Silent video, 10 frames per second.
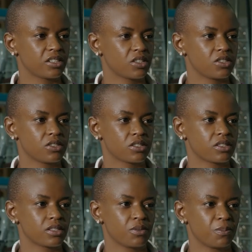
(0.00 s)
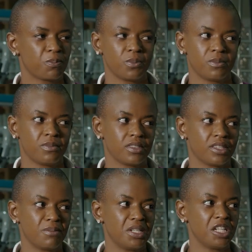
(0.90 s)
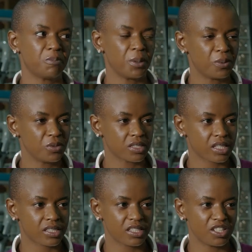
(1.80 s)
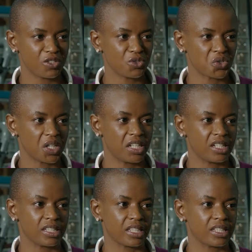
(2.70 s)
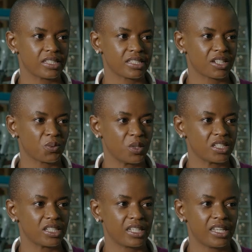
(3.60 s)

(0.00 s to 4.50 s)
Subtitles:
Because the minute people start seeing you training, they then start questioning,